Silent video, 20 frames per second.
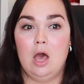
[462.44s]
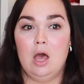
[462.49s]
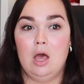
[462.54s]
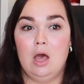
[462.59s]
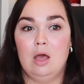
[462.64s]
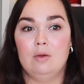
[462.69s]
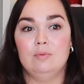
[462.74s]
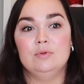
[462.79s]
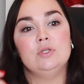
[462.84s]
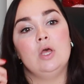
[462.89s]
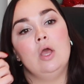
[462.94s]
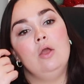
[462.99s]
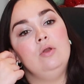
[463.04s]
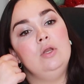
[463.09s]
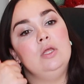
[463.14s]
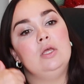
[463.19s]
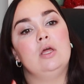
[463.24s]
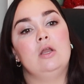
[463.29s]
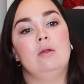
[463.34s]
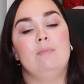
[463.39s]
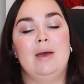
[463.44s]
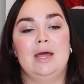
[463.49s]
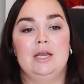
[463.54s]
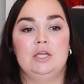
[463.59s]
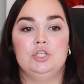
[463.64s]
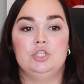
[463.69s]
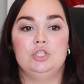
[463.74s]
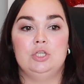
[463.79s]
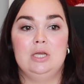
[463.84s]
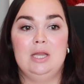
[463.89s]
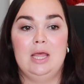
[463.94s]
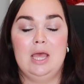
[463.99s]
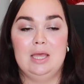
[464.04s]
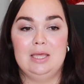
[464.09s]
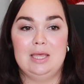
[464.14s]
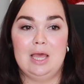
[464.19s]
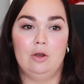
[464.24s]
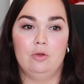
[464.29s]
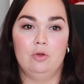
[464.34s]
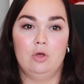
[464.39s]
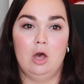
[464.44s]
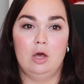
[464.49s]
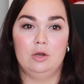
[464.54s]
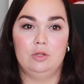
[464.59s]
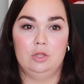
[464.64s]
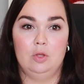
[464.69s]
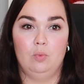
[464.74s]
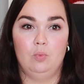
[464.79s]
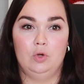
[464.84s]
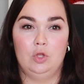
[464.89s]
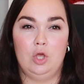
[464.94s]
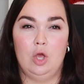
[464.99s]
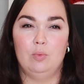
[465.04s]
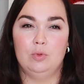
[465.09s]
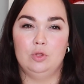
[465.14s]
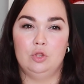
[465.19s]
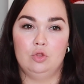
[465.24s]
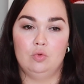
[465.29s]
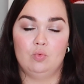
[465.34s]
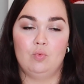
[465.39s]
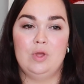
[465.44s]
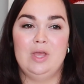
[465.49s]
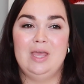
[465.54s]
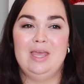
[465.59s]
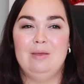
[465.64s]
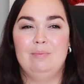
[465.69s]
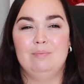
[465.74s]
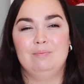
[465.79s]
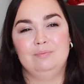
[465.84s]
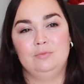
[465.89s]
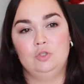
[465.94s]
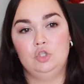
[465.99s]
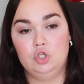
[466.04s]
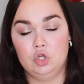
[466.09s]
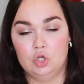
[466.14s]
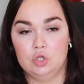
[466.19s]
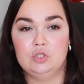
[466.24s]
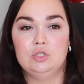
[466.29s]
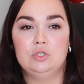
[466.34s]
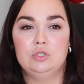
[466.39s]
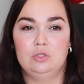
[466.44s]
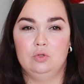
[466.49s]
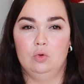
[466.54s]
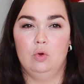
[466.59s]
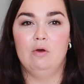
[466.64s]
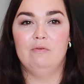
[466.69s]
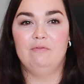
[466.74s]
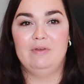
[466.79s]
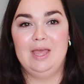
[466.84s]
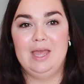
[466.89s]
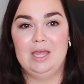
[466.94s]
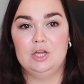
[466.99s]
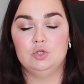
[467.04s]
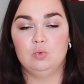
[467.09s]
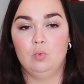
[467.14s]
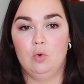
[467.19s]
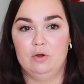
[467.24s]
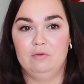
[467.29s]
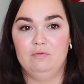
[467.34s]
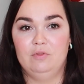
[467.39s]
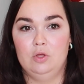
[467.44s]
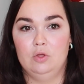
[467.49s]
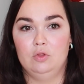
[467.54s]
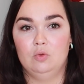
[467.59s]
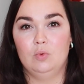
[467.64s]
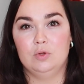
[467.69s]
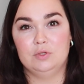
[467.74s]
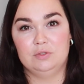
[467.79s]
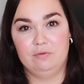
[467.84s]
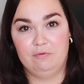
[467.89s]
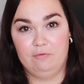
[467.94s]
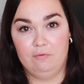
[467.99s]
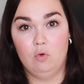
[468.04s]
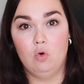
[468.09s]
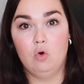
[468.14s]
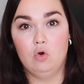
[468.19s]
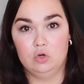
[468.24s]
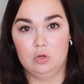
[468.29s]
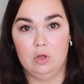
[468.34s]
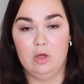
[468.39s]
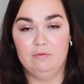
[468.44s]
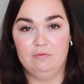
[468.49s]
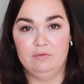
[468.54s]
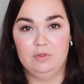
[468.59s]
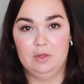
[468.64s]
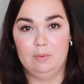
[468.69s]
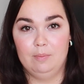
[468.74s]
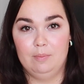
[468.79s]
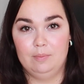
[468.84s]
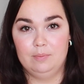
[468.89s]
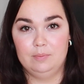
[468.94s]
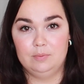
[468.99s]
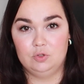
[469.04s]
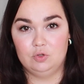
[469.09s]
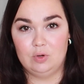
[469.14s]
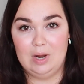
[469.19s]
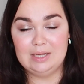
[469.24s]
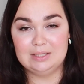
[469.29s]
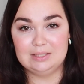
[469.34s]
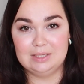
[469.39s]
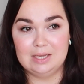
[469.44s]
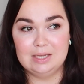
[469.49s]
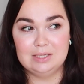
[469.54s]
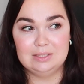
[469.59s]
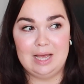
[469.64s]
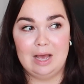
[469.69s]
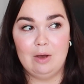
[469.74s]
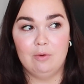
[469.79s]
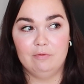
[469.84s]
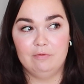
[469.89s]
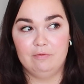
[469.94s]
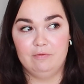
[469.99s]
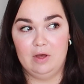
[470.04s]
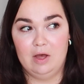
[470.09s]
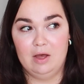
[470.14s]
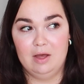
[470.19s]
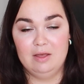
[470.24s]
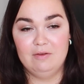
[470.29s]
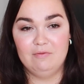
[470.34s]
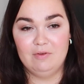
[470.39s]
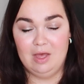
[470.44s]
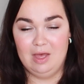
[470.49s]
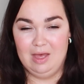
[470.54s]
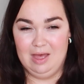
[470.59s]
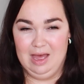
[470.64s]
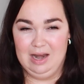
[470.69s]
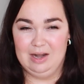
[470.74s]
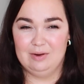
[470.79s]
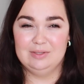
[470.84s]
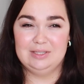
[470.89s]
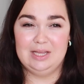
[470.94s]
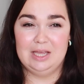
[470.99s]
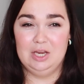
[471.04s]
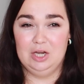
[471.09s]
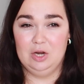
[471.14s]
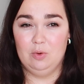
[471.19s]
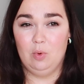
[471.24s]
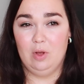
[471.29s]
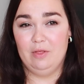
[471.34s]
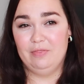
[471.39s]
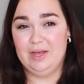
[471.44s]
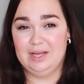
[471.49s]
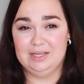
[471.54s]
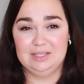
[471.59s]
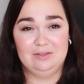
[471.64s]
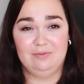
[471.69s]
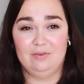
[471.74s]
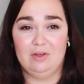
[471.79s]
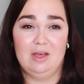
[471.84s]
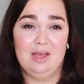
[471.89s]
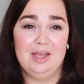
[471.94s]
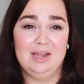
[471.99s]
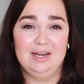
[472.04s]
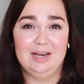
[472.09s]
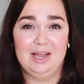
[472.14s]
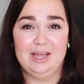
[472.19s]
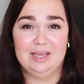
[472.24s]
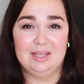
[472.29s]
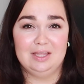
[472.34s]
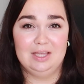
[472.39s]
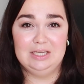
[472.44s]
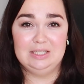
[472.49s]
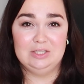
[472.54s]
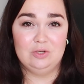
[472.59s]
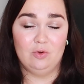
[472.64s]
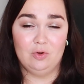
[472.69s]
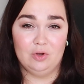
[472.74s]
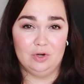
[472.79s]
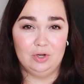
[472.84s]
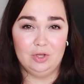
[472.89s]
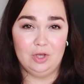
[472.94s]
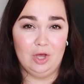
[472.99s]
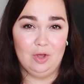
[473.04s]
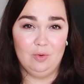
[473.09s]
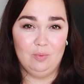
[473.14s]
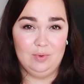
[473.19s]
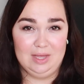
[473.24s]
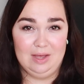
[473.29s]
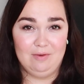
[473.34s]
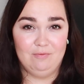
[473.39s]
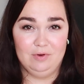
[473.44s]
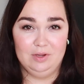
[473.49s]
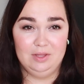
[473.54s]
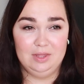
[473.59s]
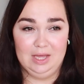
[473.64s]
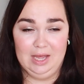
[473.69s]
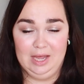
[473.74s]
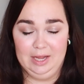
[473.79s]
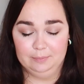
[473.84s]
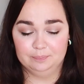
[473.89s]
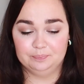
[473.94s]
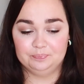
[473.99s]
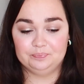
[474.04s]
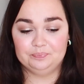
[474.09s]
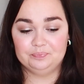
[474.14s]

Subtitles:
I was only going to manage to knit a yellow cardigan that would go with 3, just sort of ish, one of the other ones, 4 of the dresses out of 5. And I was like, you know what, that's fine, like it's not going to go with everything.